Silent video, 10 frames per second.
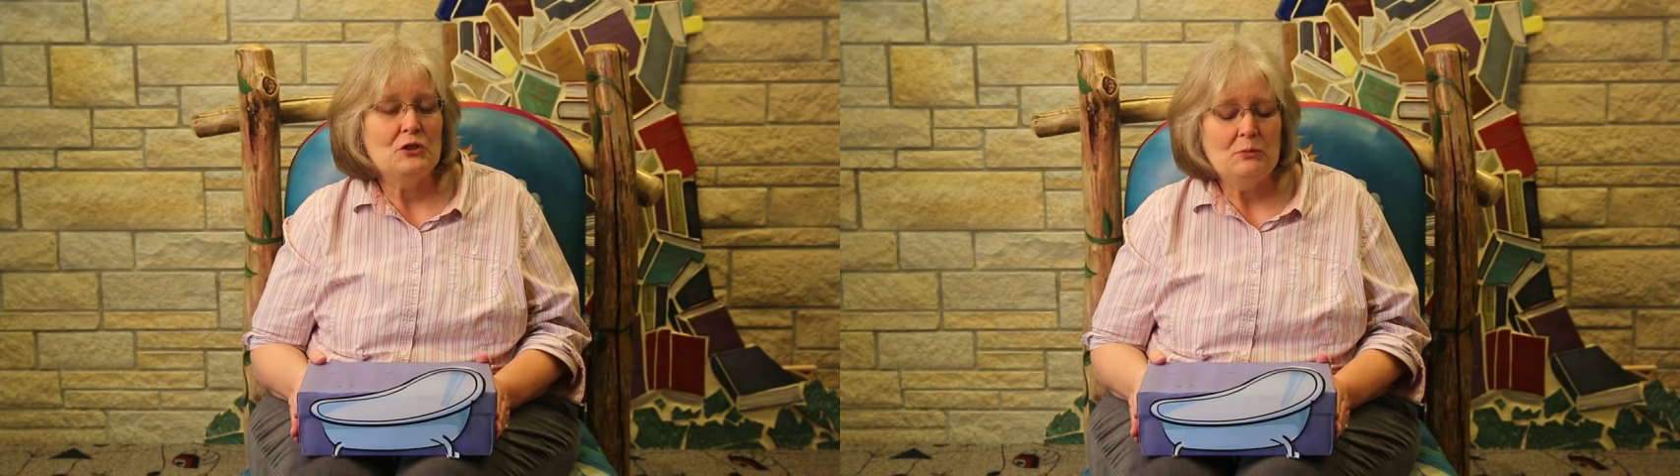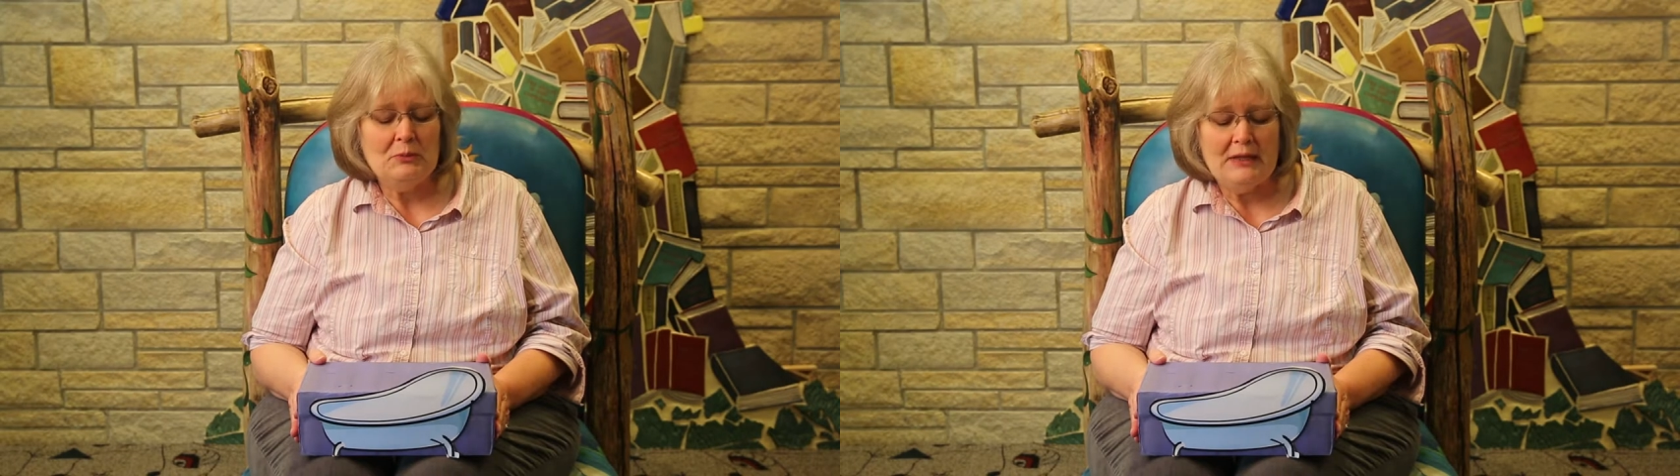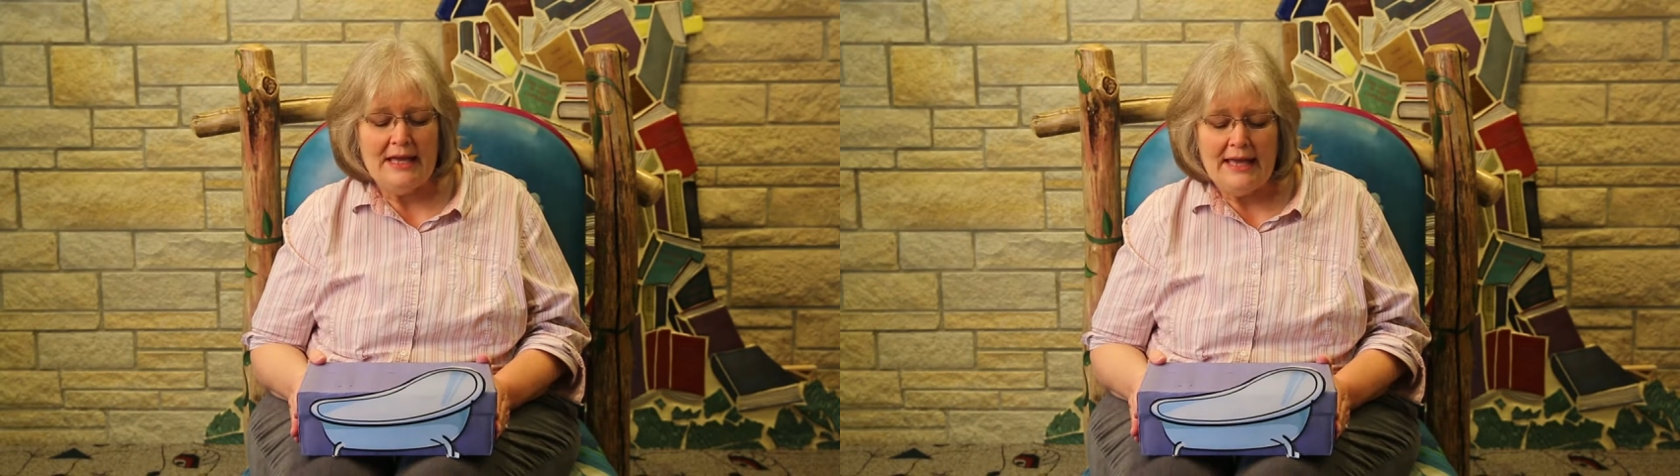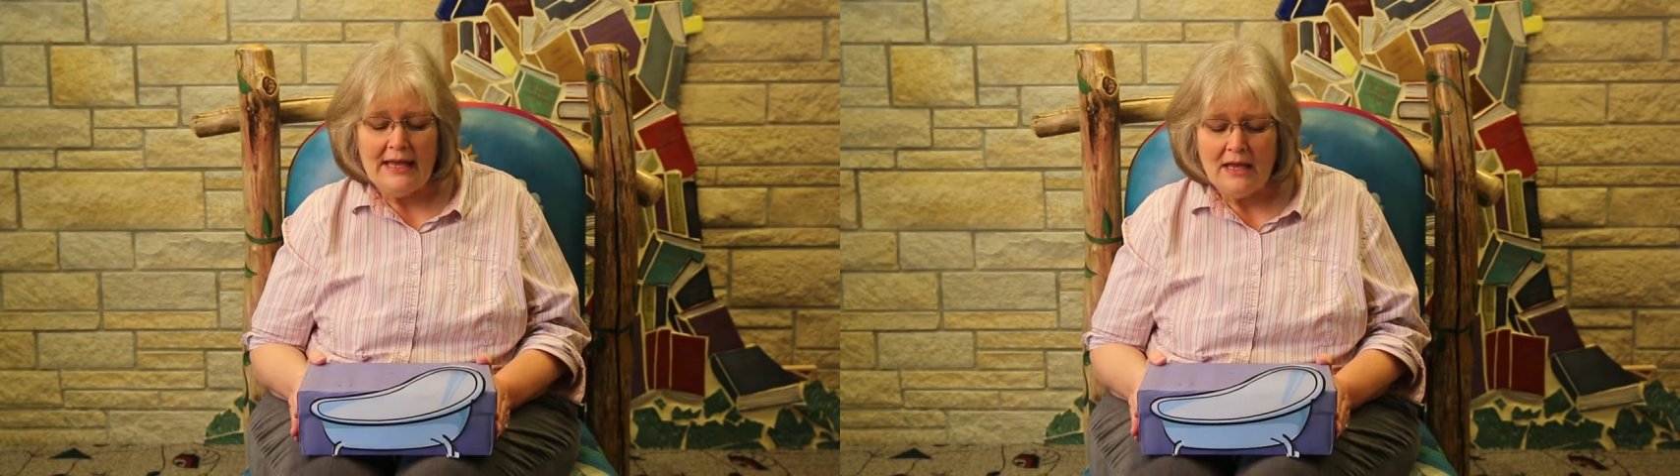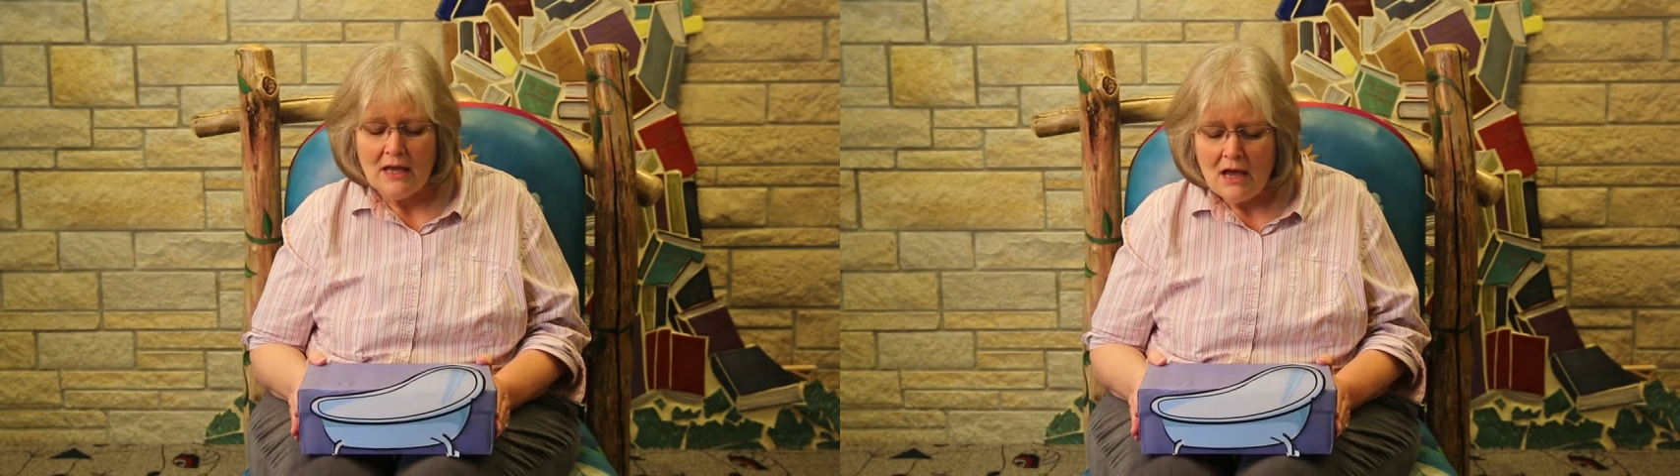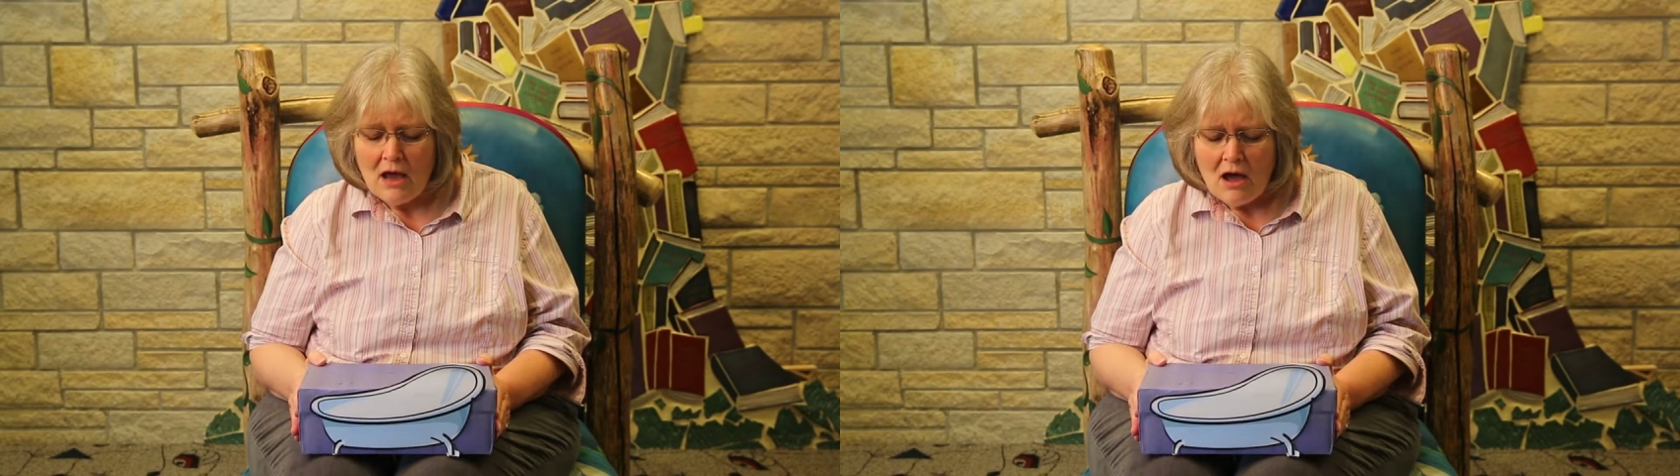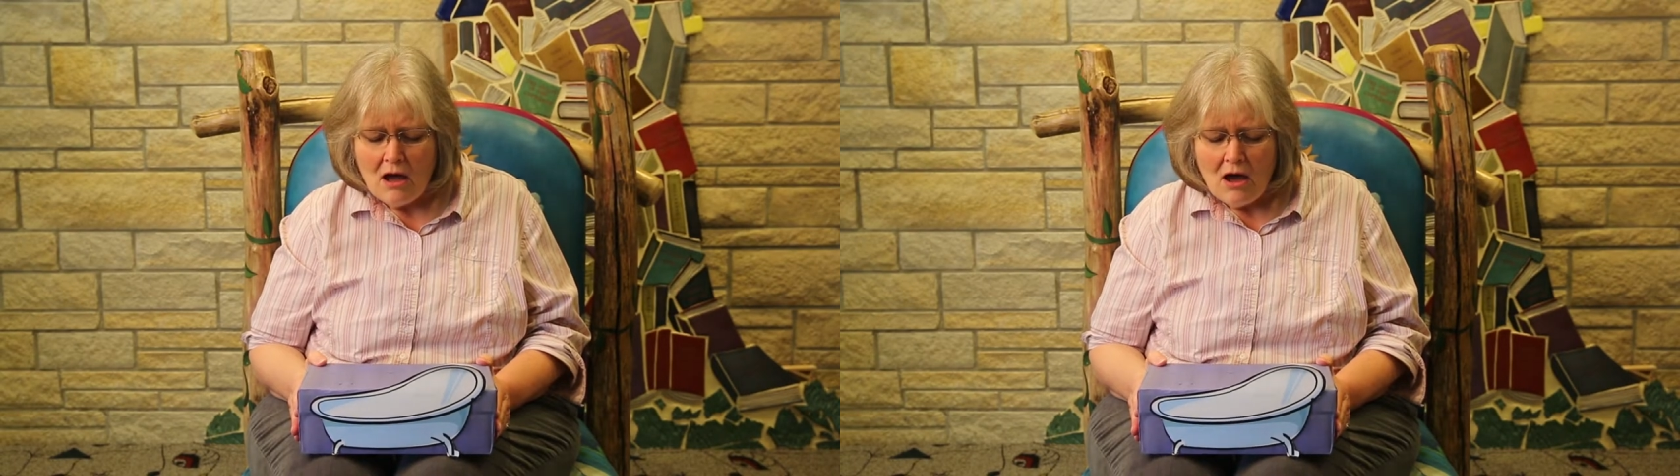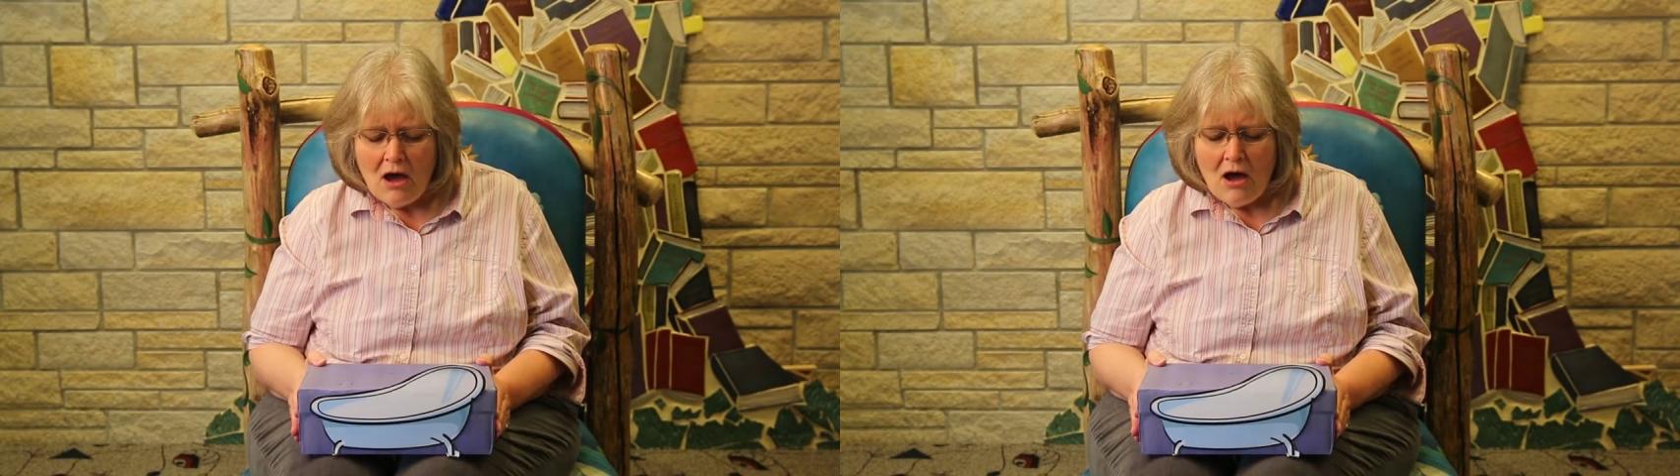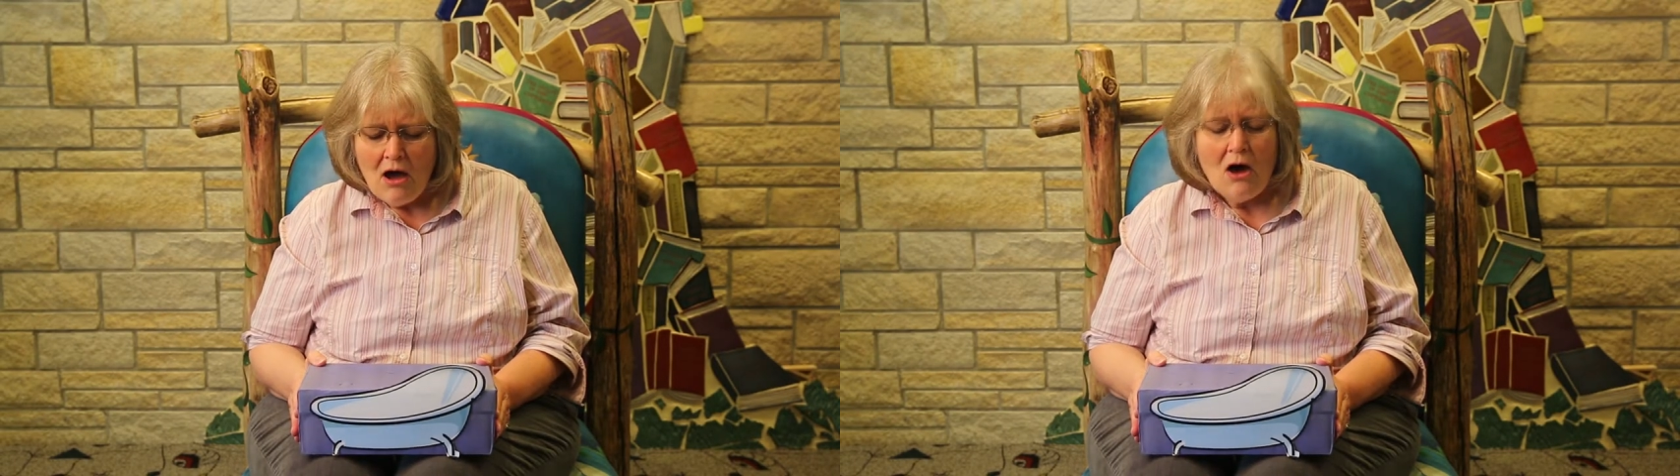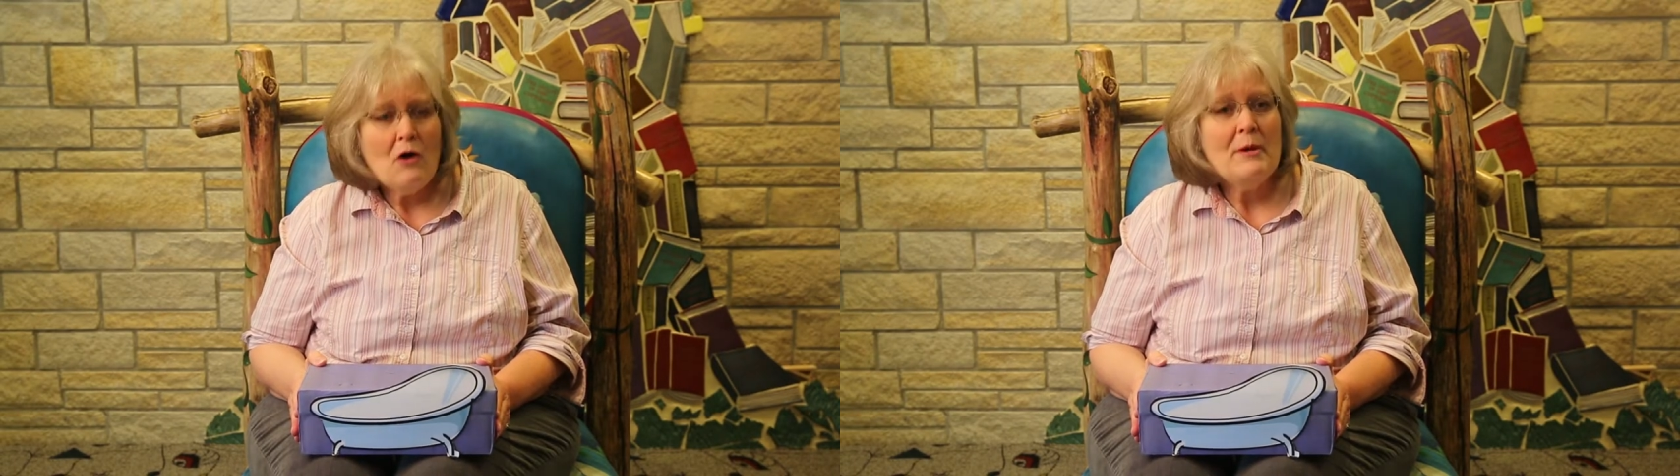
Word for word: to play? Oh